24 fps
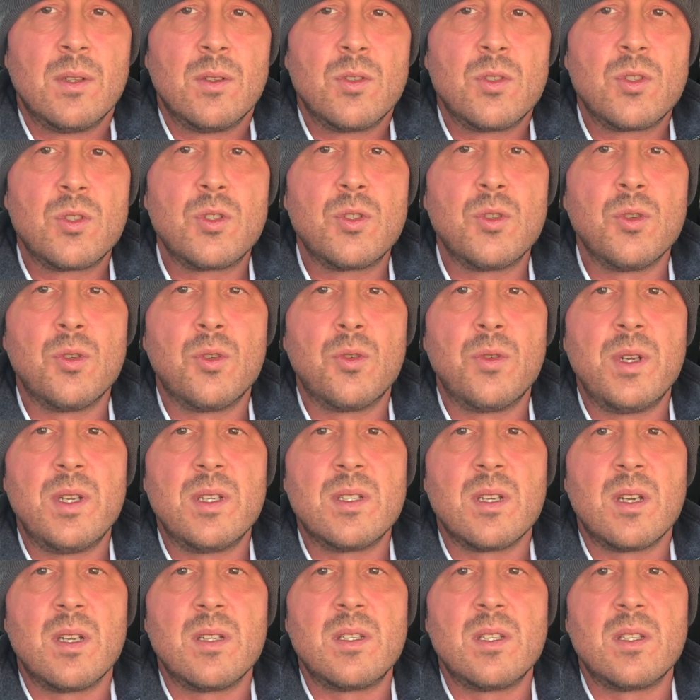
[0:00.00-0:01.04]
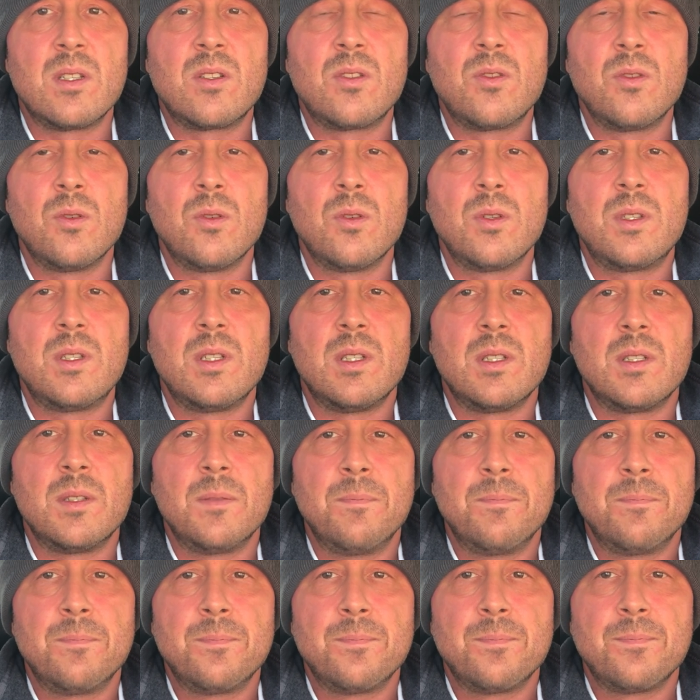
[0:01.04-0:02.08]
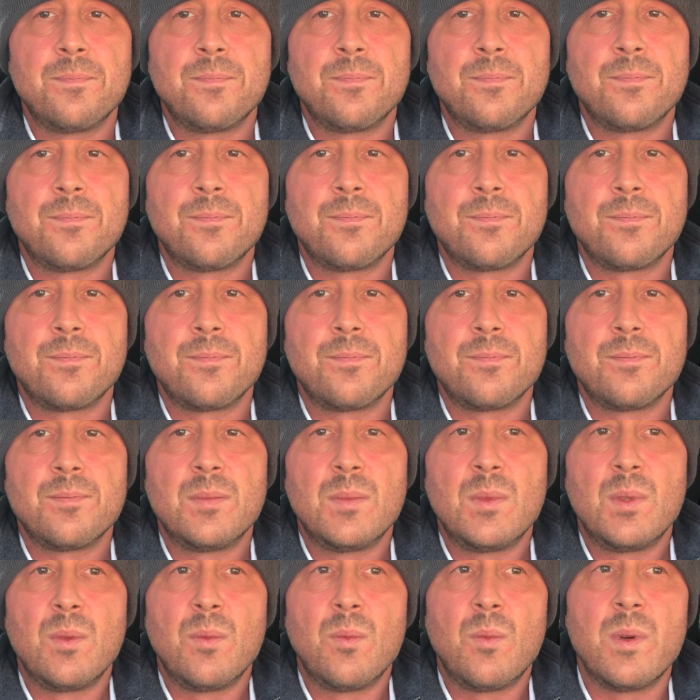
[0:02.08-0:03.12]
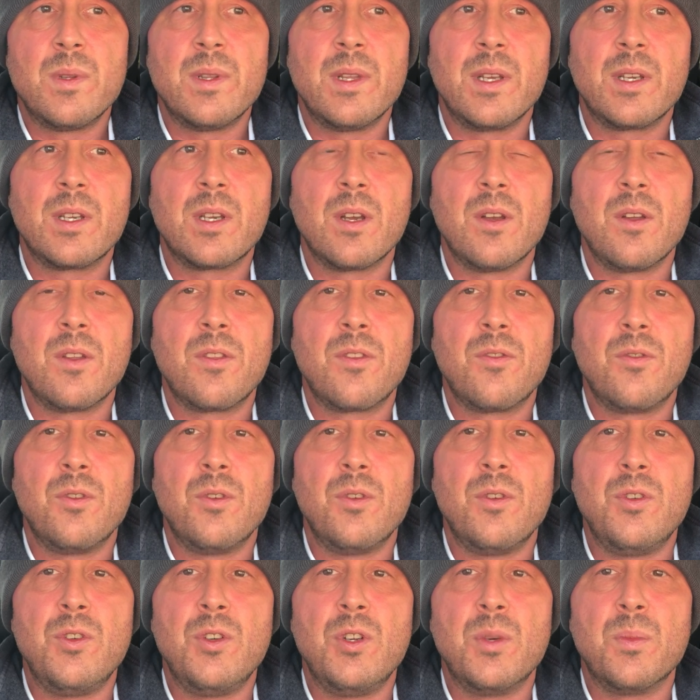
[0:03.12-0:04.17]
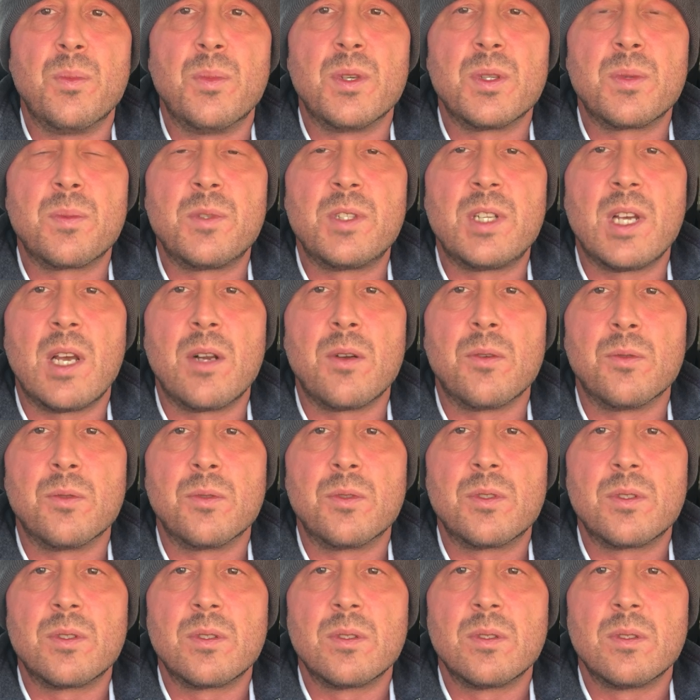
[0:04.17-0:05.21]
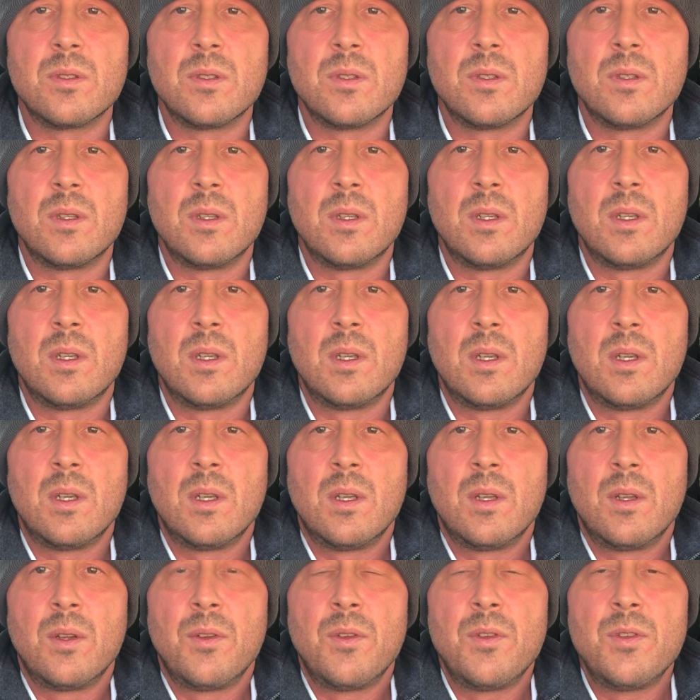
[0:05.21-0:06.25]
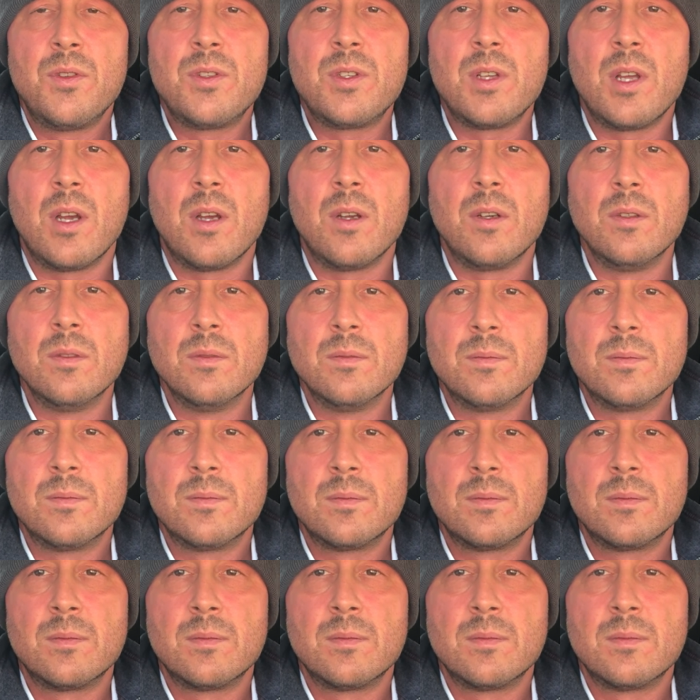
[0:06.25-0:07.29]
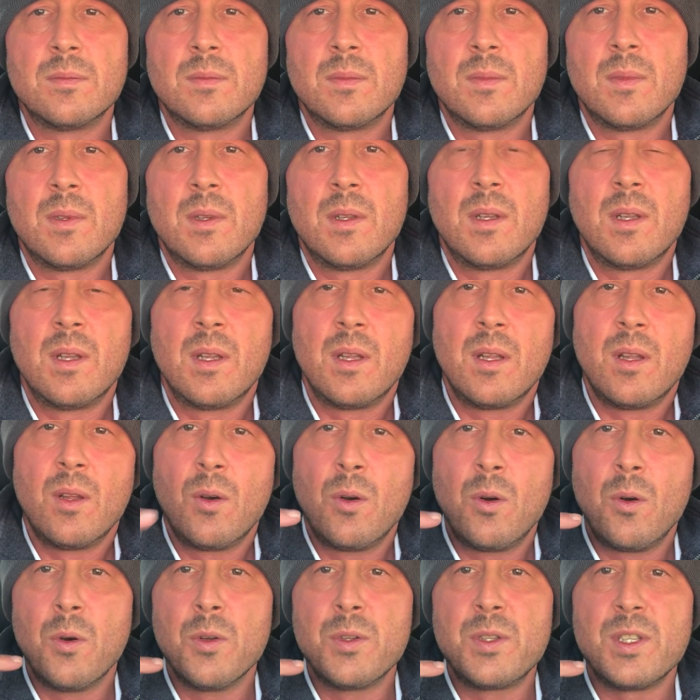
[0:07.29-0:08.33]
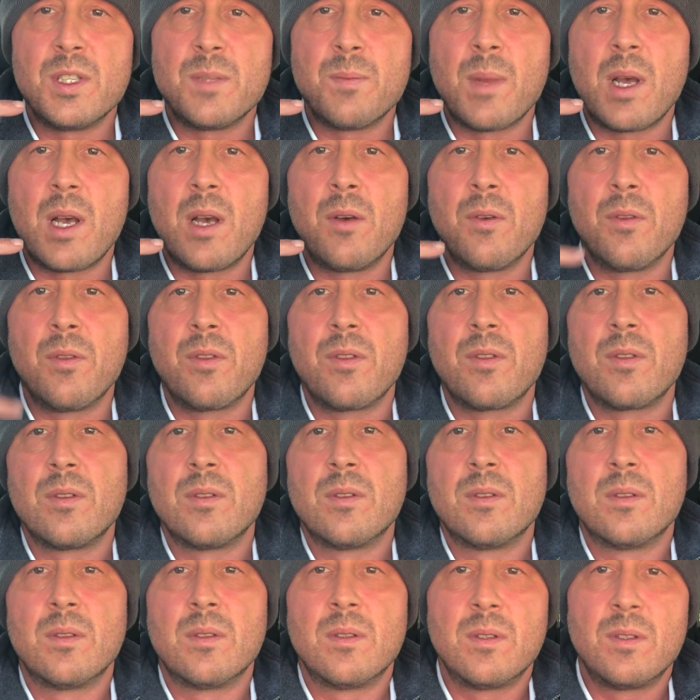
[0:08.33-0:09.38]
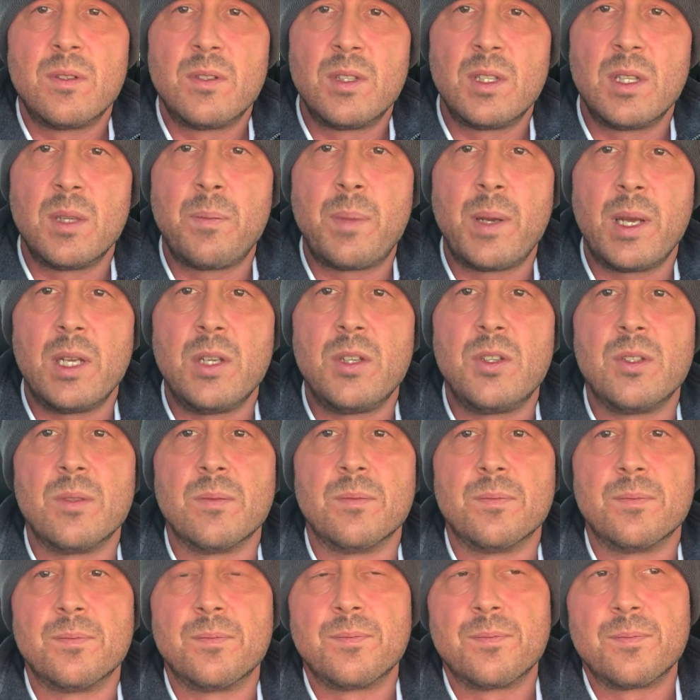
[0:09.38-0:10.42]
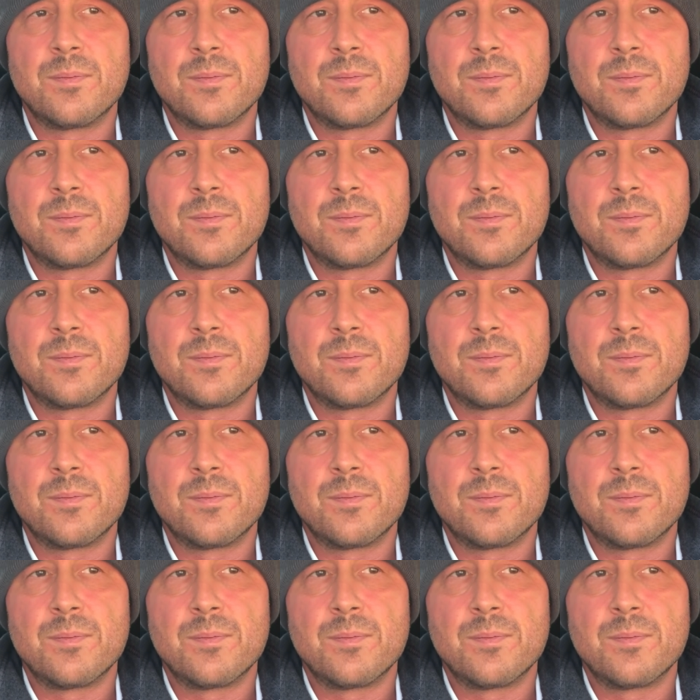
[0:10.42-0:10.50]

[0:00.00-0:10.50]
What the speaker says: Stories are distorted when they go through numerous channels. So, horse's mouth to the patient.